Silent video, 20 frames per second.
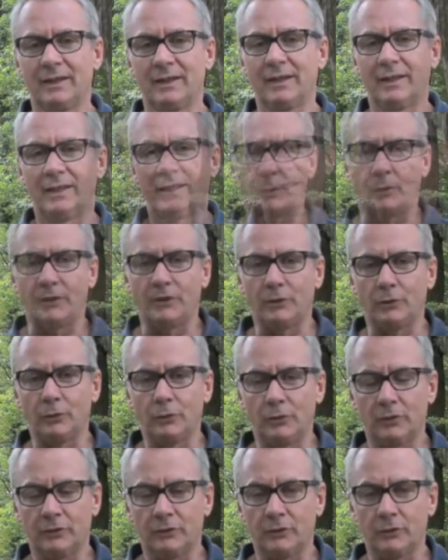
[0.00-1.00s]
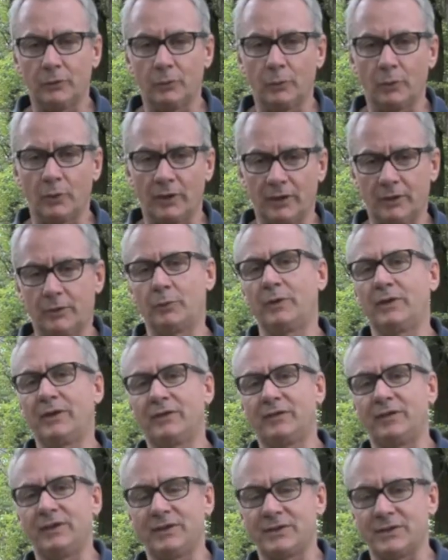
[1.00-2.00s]
So when you do work with a
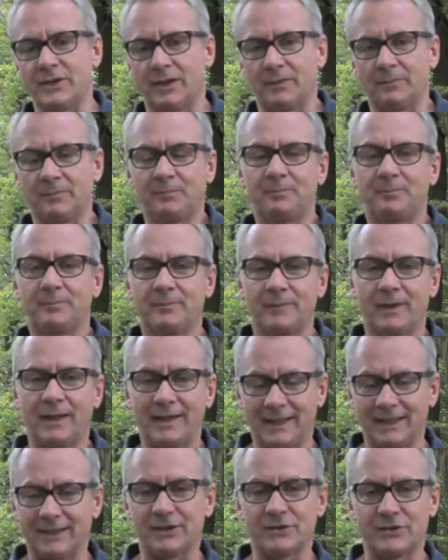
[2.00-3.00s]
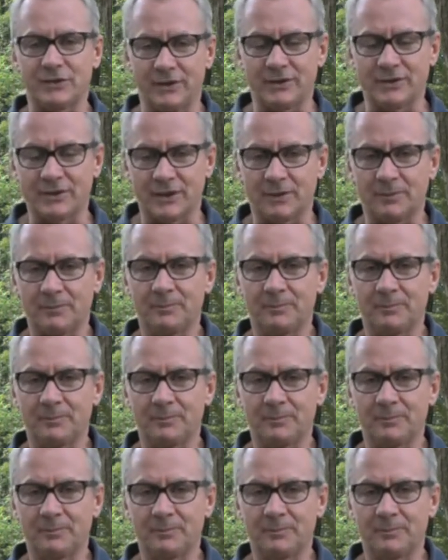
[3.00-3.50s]
teacher, an English teacher,